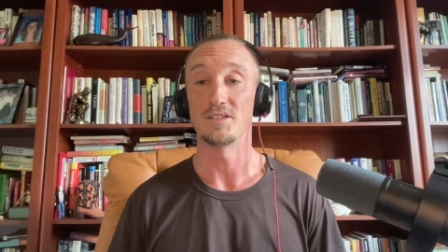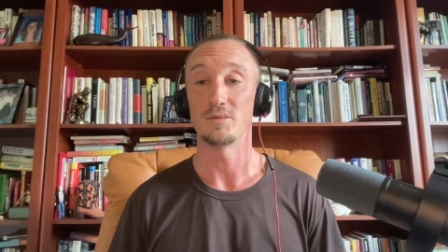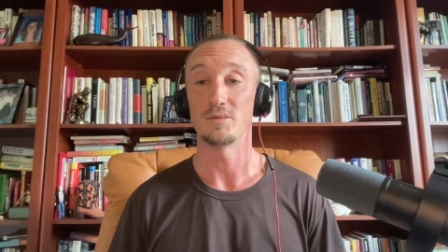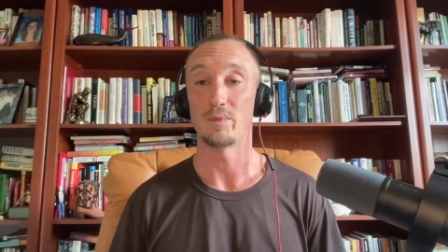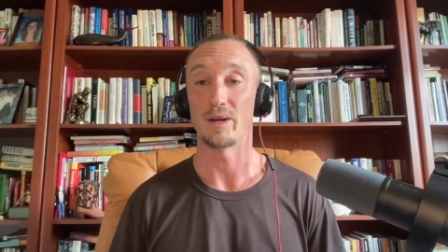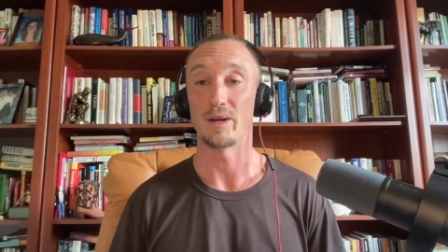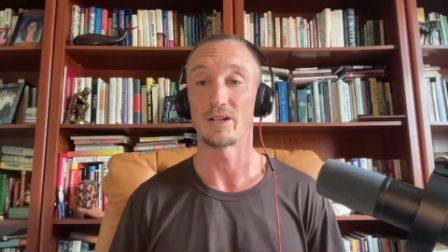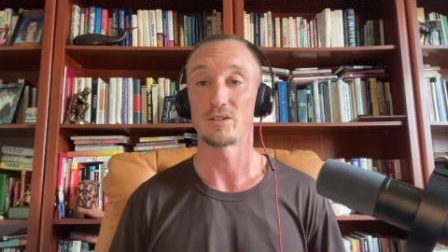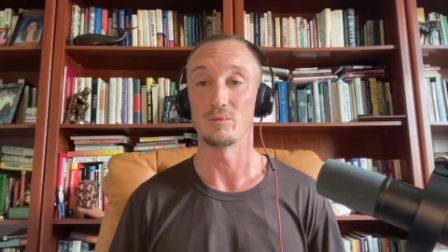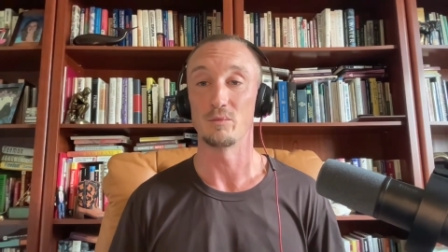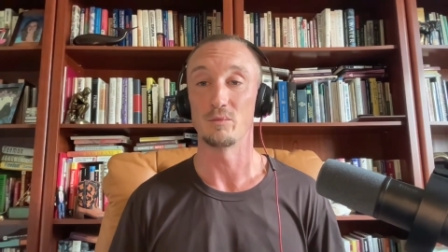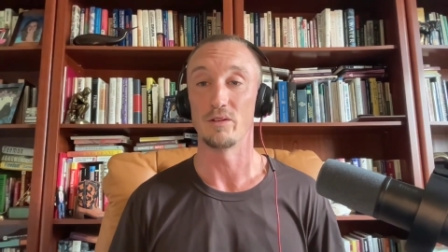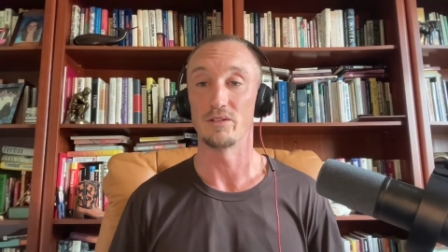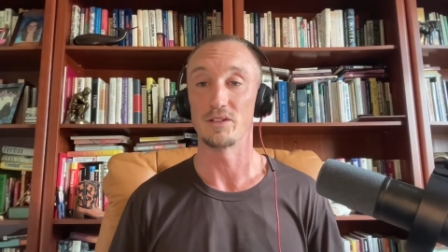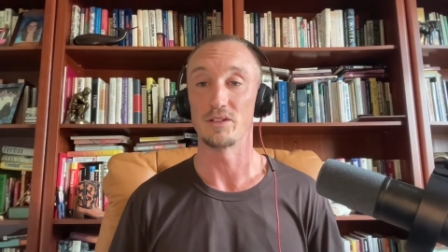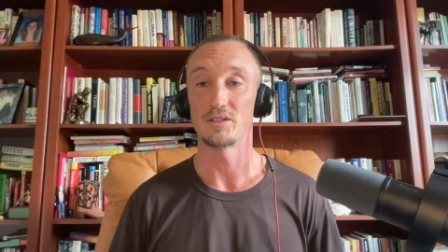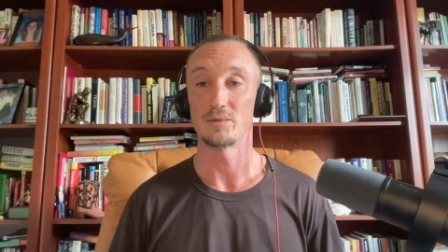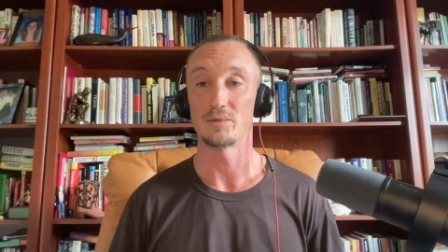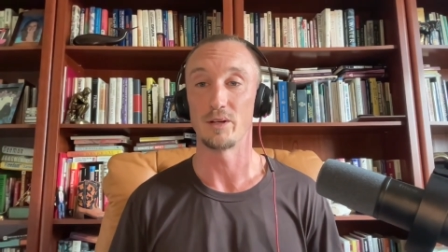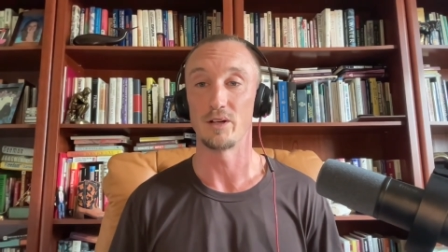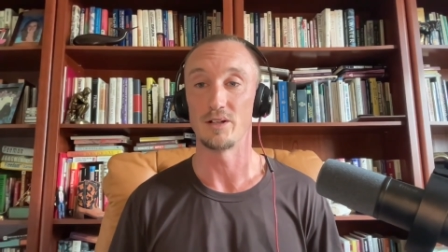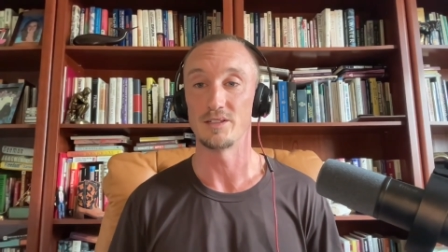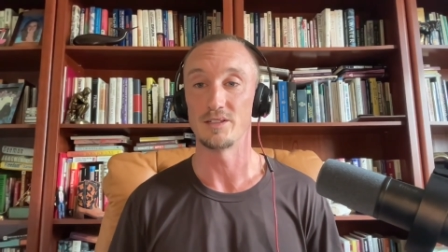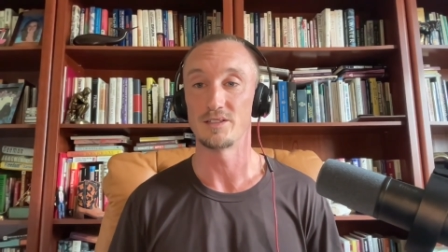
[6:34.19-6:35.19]
spectrum of
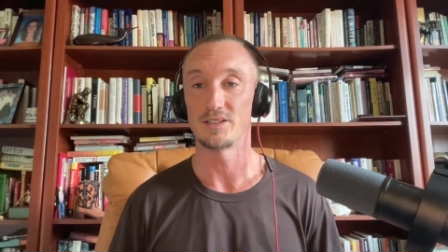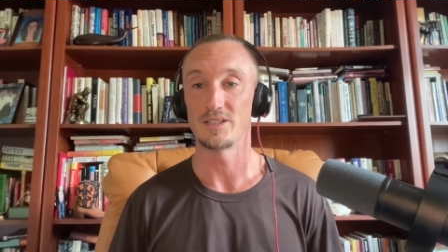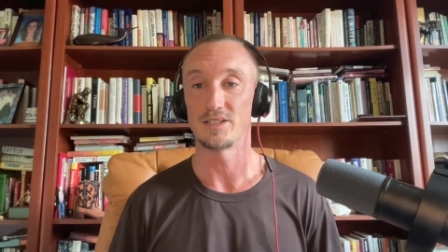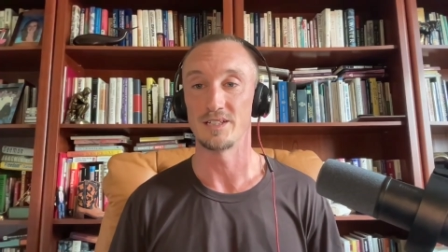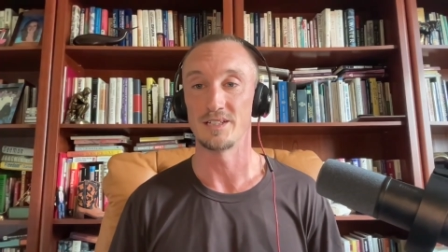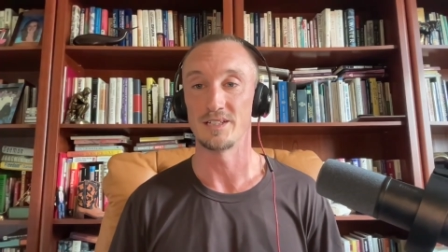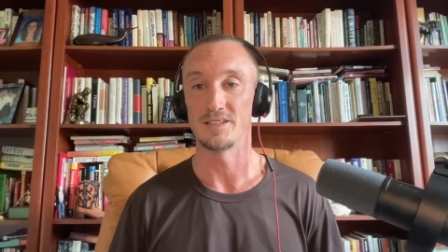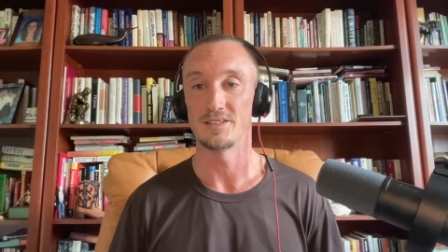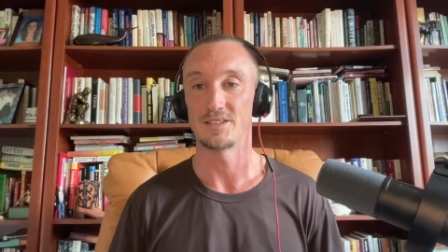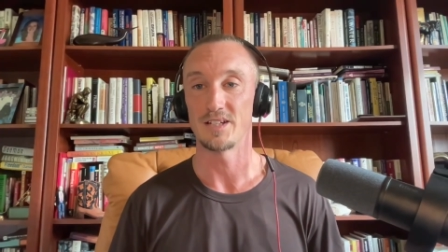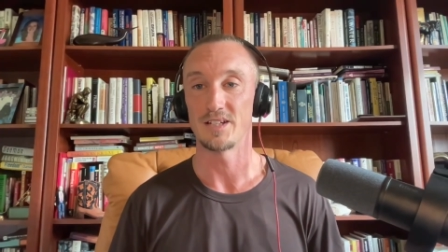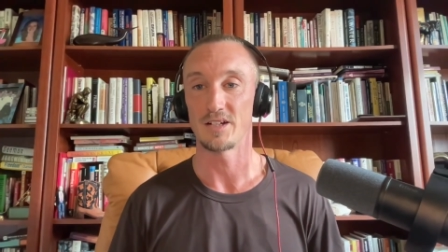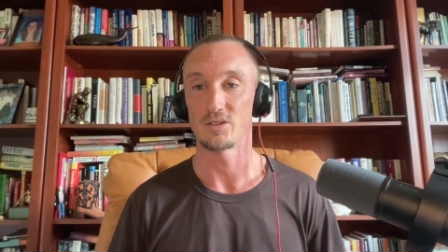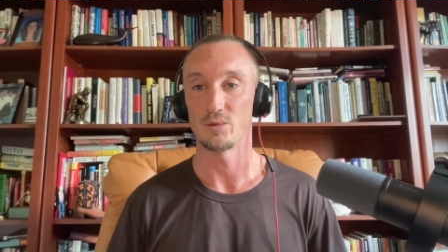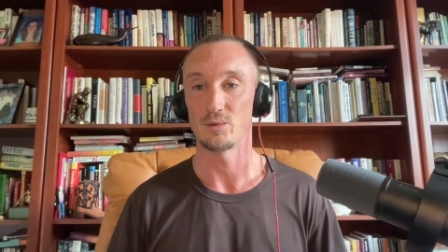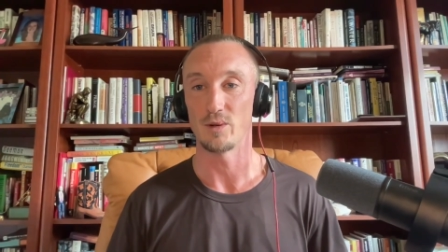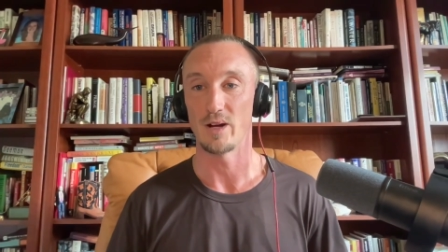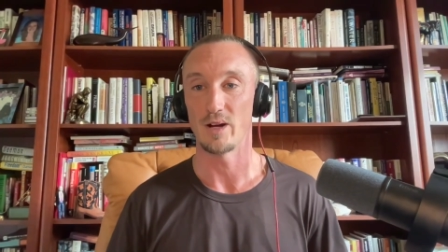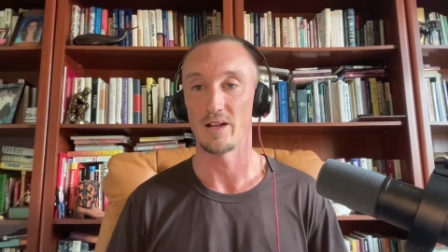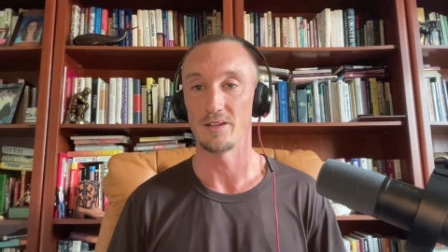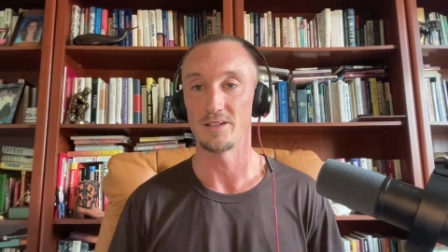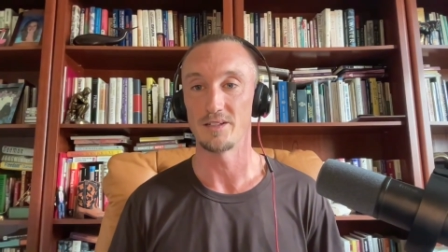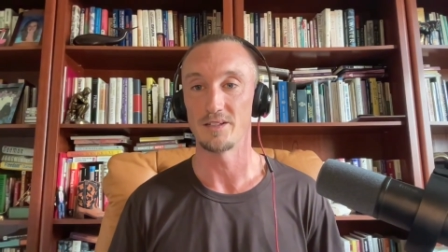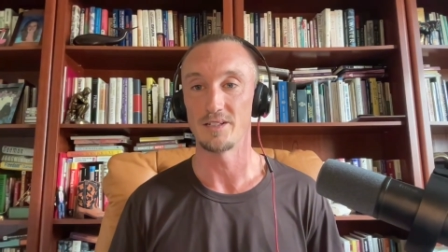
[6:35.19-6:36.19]
experience in
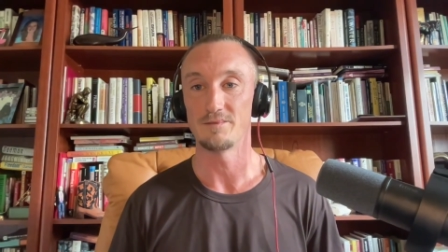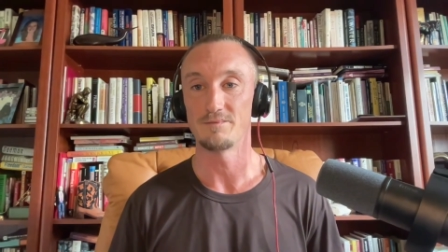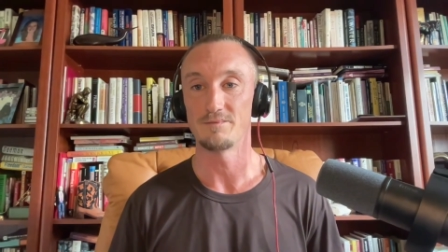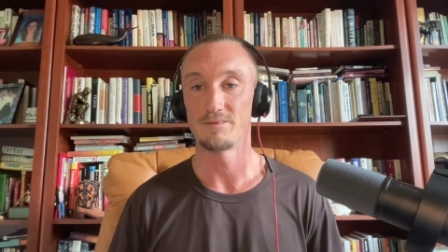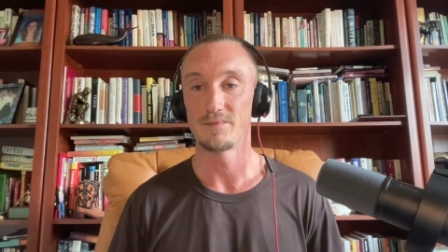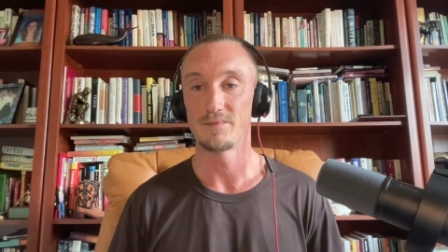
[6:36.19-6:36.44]
sexuality.